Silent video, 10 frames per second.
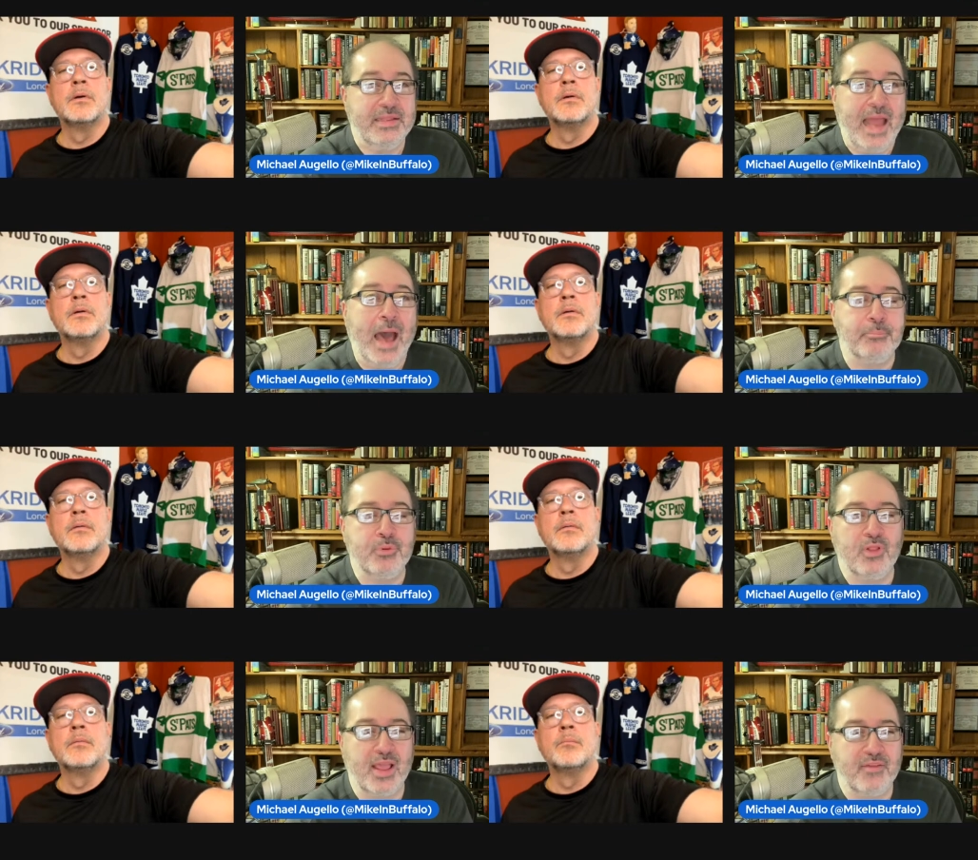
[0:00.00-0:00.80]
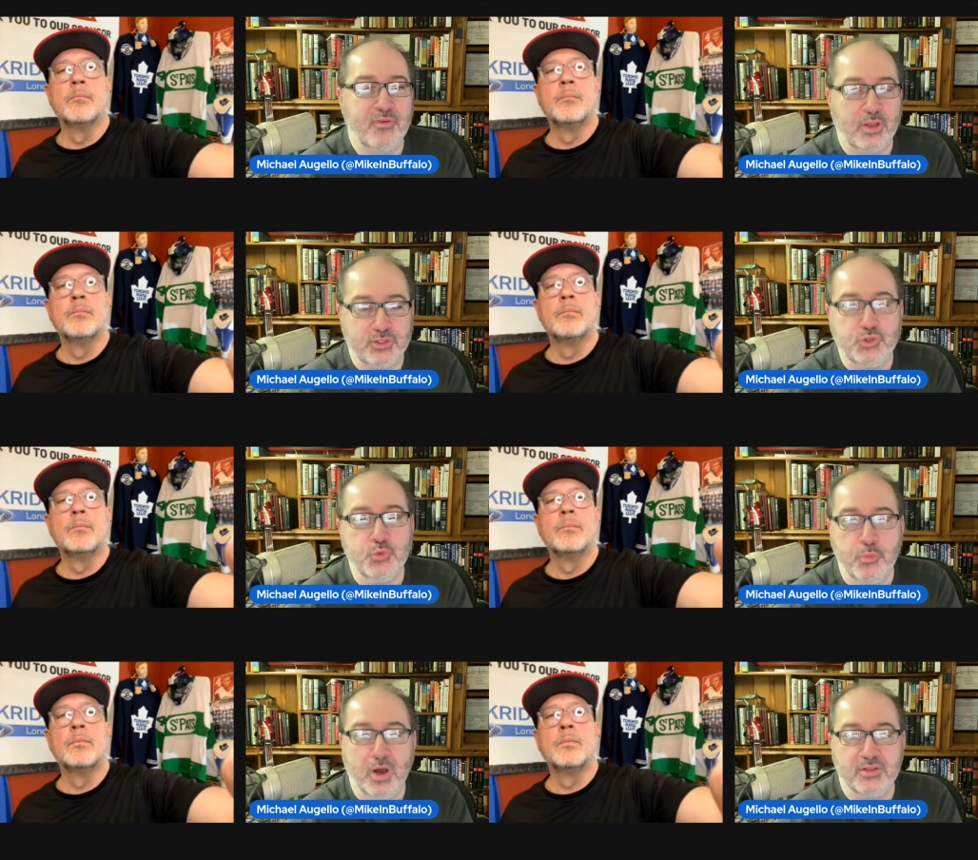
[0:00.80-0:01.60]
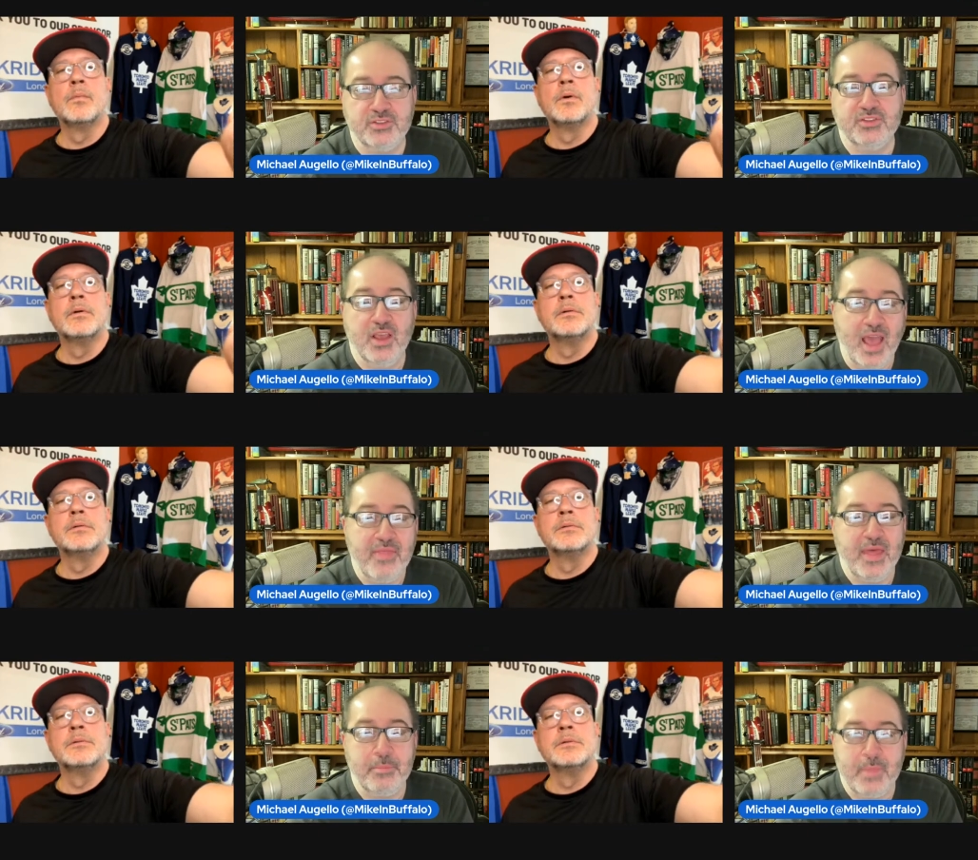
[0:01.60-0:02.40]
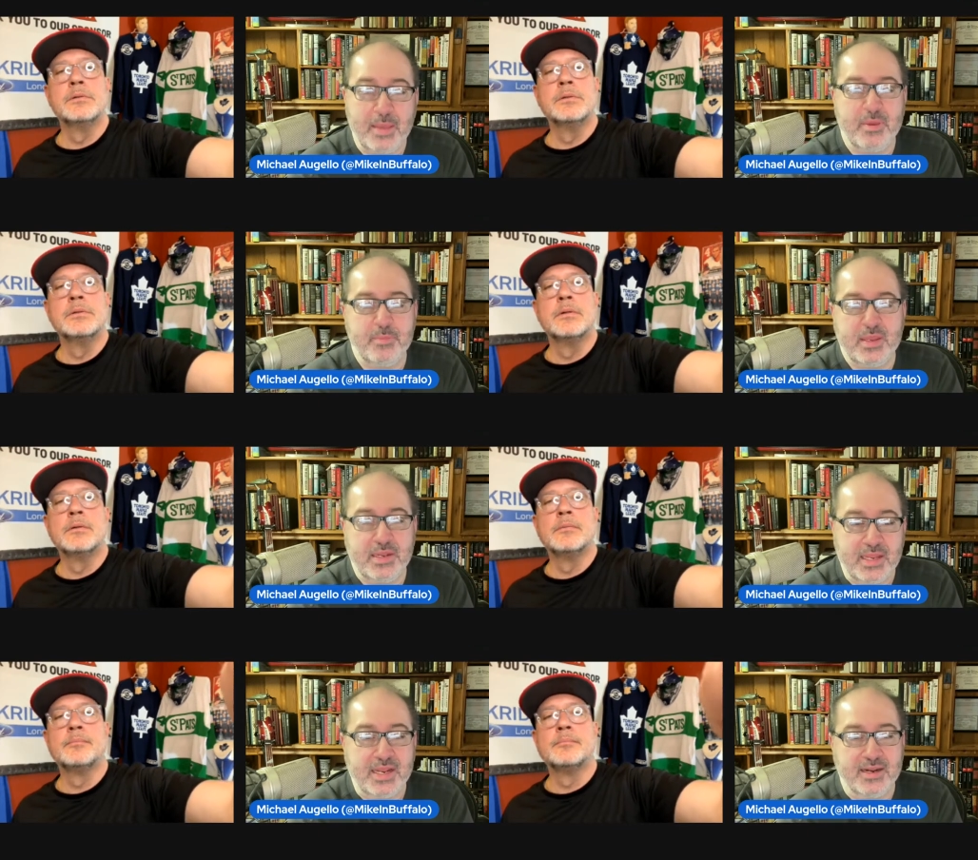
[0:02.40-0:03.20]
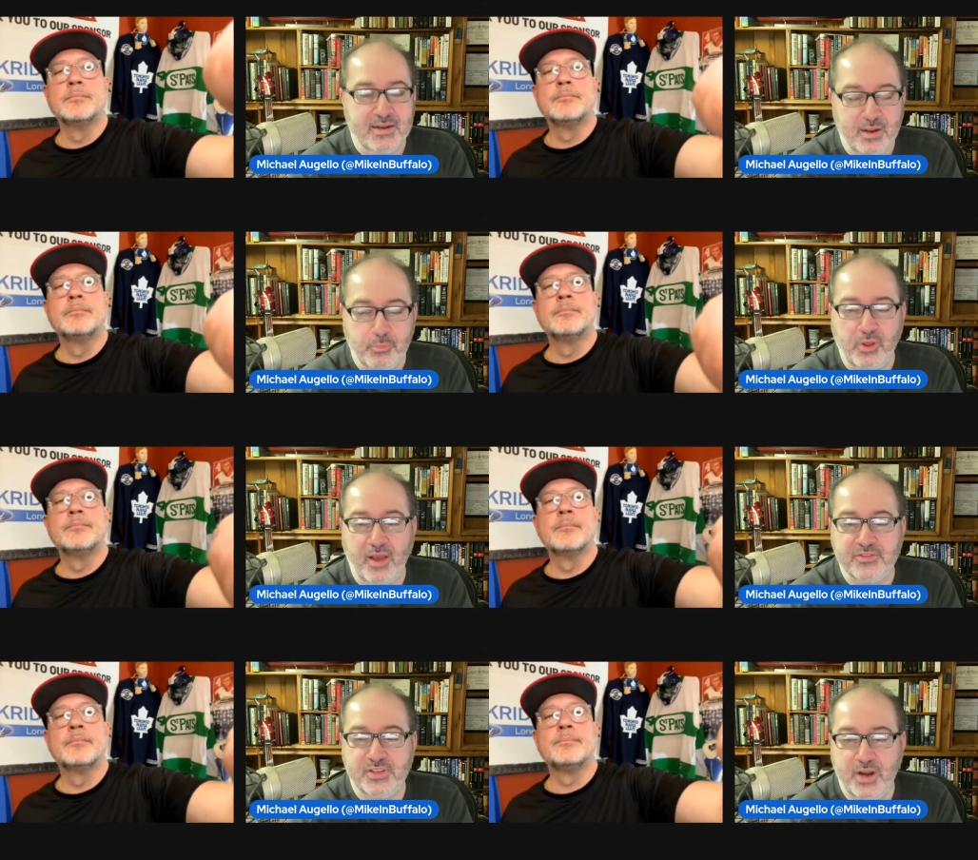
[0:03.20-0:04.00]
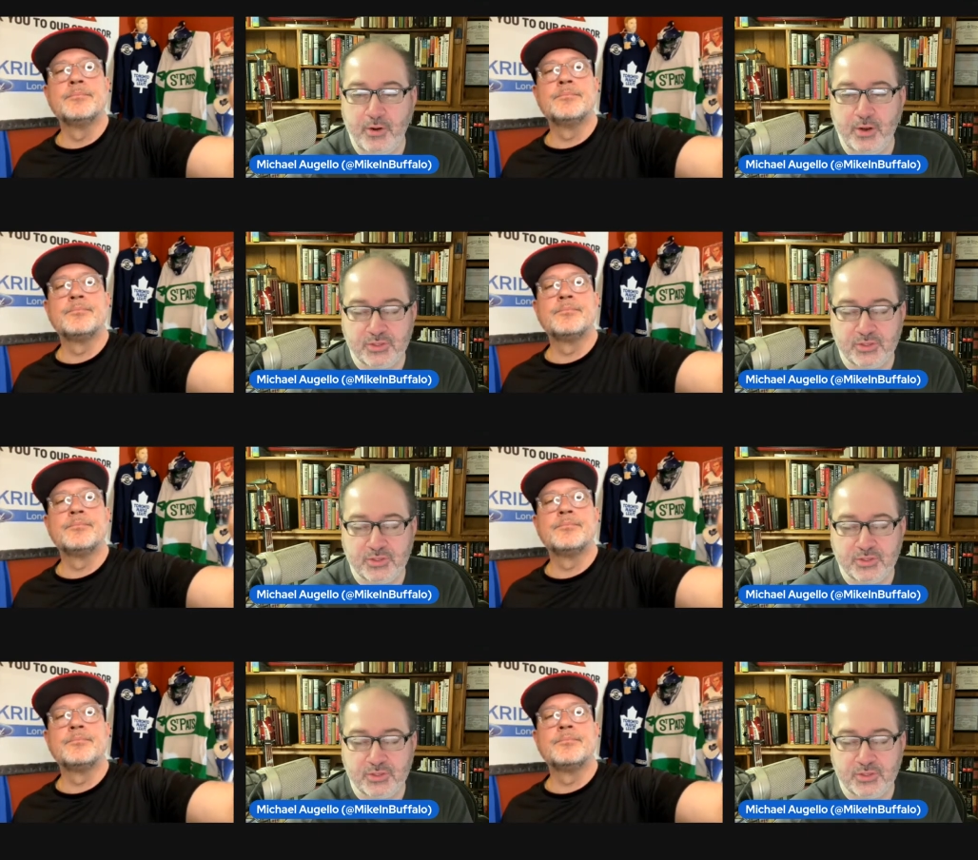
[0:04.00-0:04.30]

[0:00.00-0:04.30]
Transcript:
Speaker 1: not play for like two months and then maybe be needed in a playoff scenario.